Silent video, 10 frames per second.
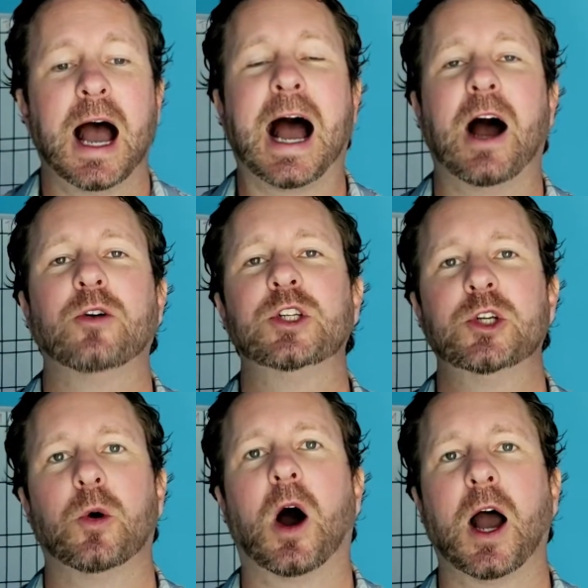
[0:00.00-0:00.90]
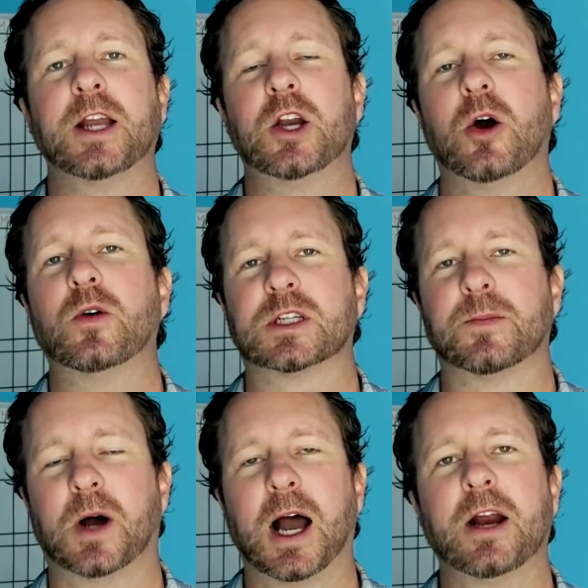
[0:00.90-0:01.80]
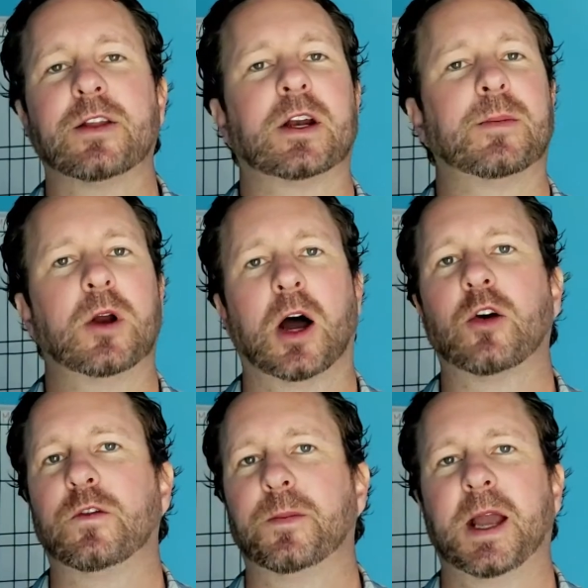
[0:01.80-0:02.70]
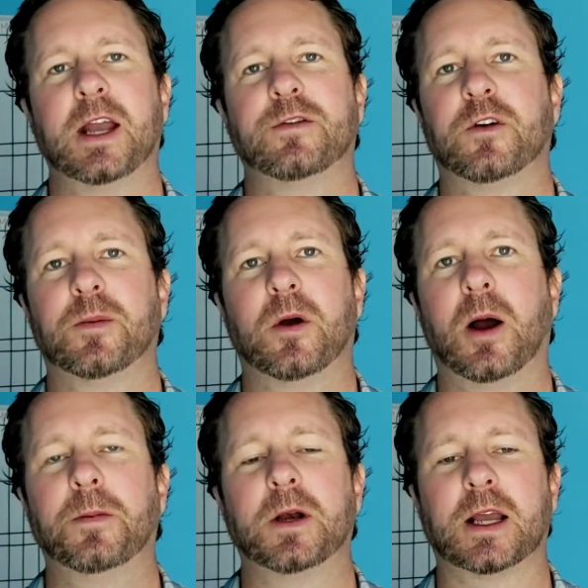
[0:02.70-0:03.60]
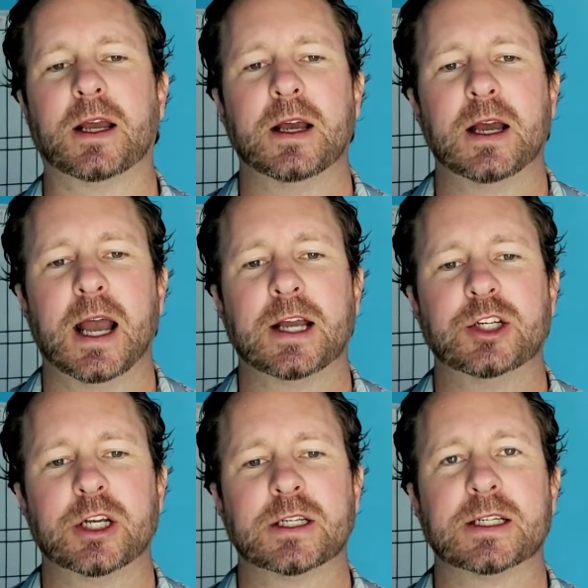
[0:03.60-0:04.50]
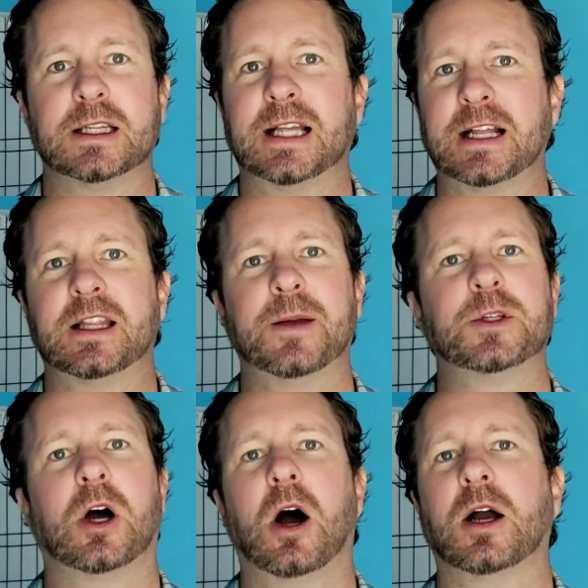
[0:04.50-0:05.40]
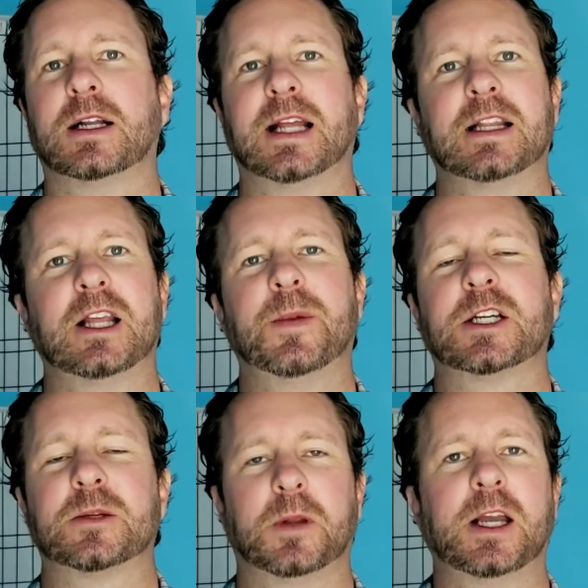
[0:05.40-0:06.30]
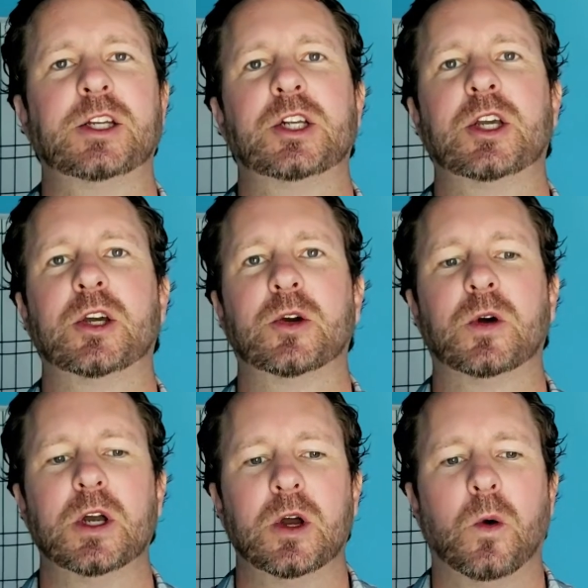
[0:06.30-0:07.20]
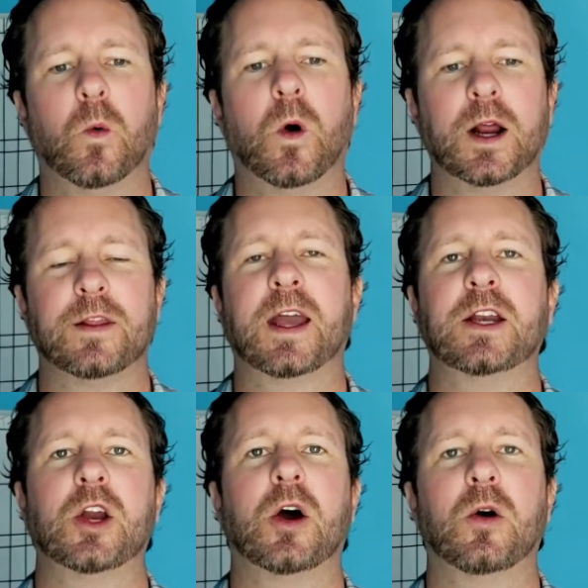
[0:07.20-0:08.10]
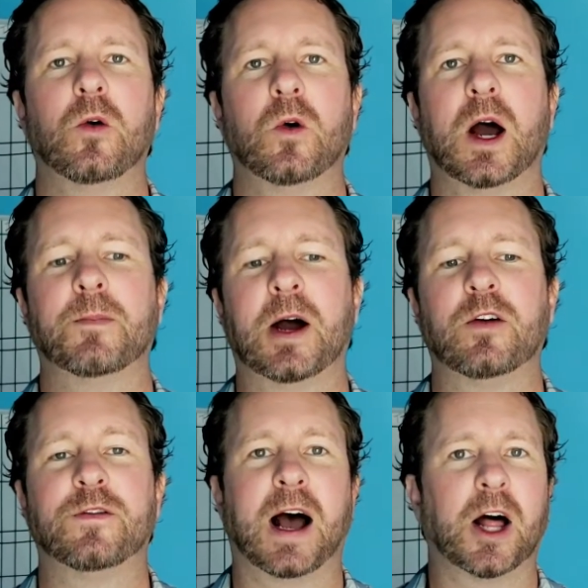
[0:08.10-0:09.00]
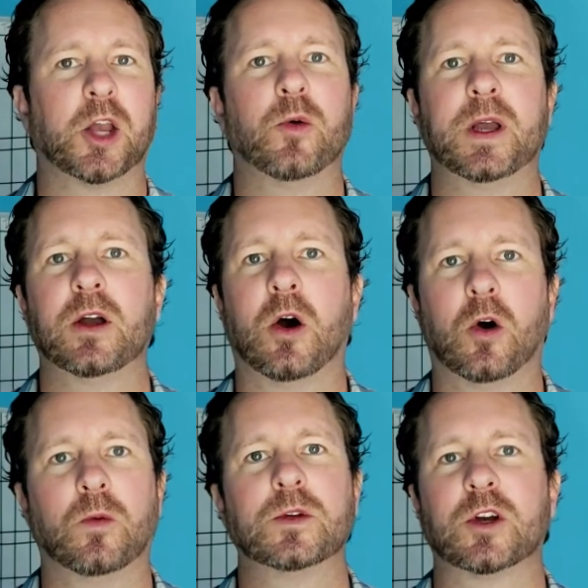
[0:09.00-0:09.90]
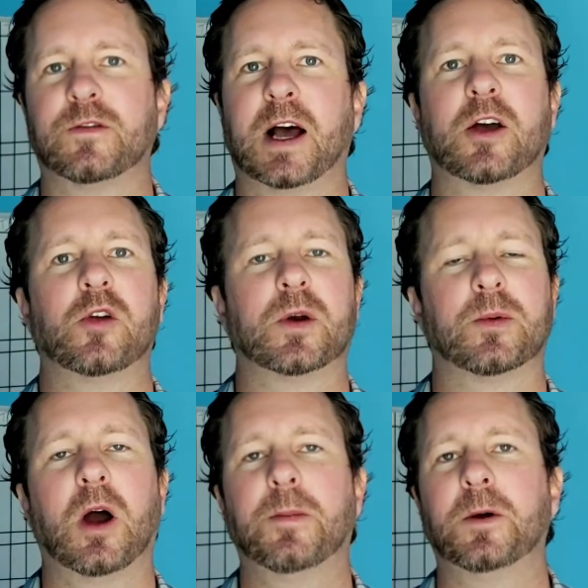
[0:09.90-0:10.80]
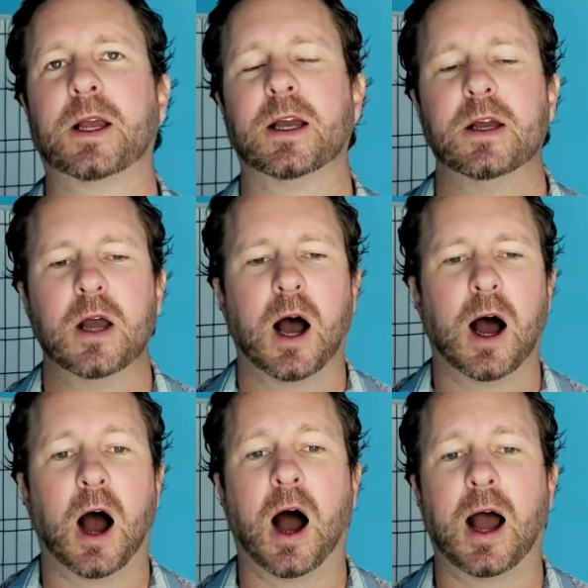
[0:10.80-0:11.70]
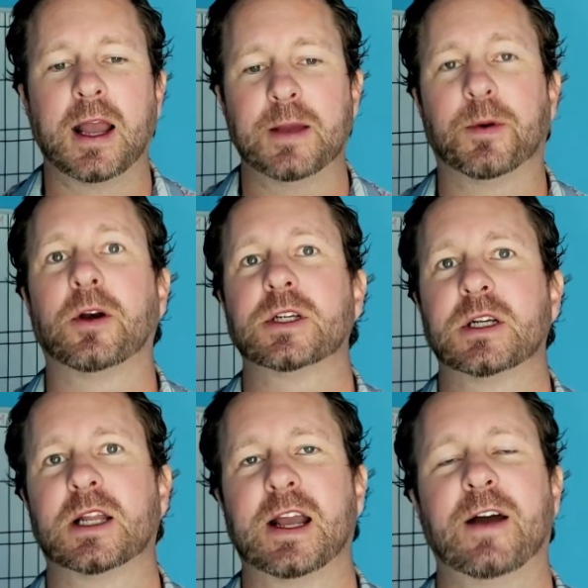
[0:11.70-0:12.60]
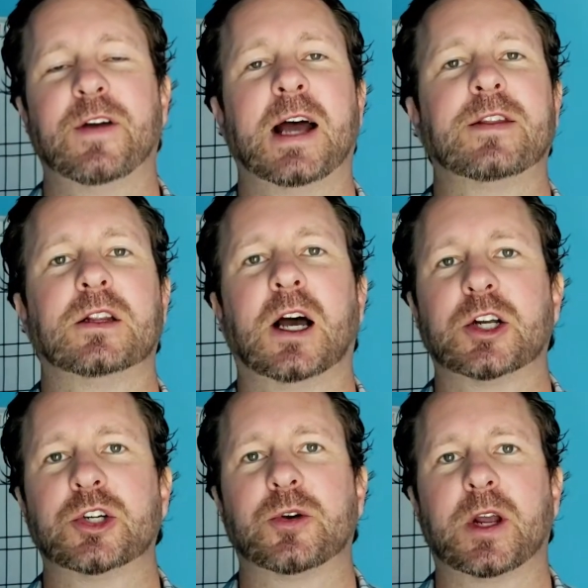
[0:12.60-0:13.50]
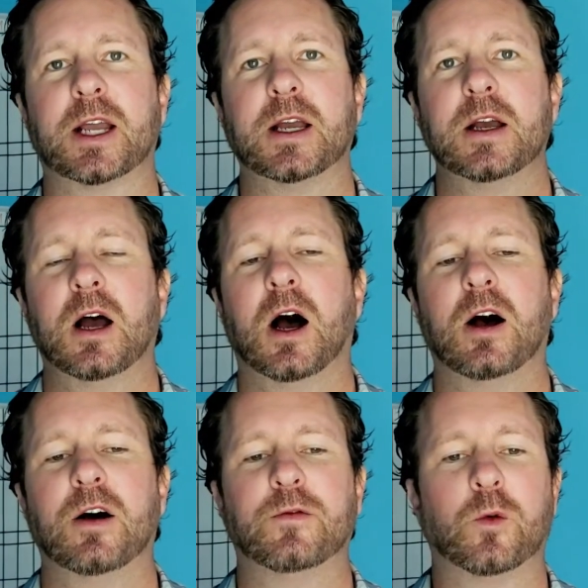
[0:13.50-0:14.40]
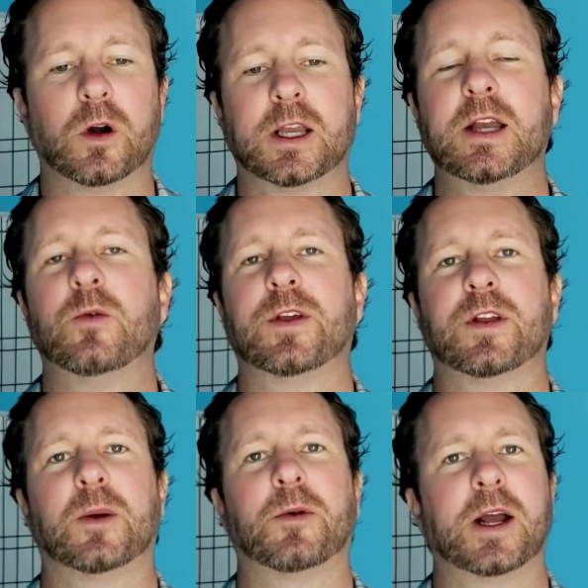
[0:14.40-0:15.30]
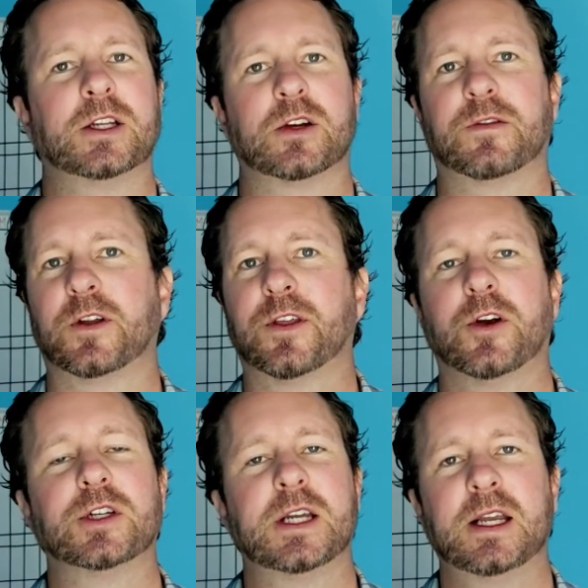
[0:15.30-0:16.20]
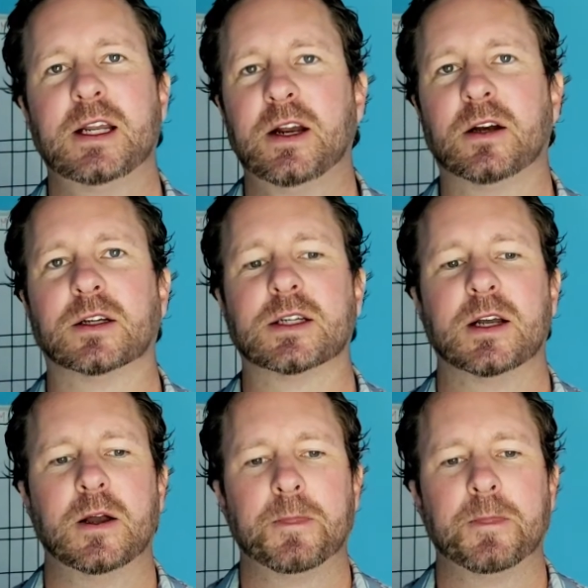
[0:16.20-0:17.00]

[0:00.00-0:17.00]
How do I know as a buyer that I'm not overpaying for a property? And just let them talk, let them explain to you what they know about valuing homes or valuing property. I personally have had the luxury of working with an appraiser for 13 years.